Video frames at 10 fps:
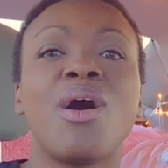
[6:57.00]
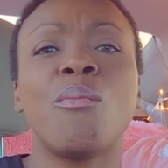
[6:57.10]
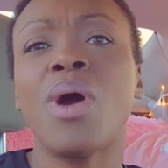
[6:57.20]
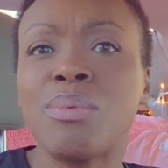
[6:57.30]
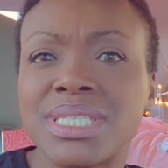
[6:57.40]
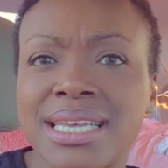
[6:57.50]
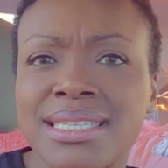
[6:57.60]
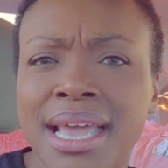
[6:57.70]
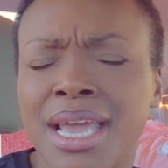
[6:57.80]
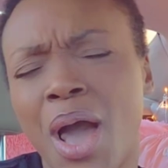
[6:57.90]
What was I
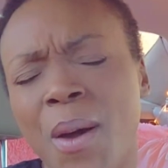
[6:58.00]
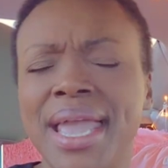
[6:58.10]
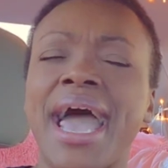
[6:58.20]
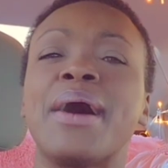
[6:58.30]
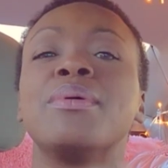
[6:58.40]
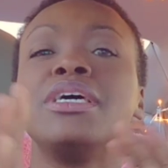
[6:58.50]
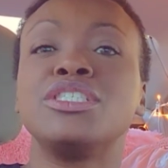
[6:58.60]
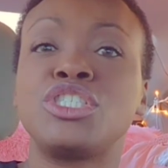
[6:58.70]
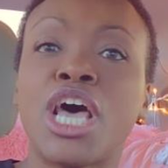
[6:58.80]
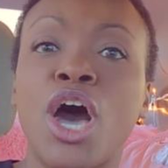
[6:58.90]
saying? Oh yeah.
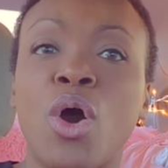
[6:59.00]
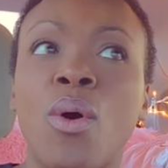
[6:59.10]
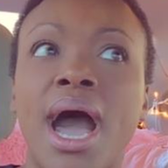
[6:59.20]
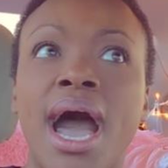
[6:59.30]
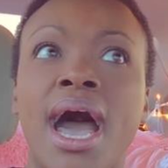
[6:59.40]
So,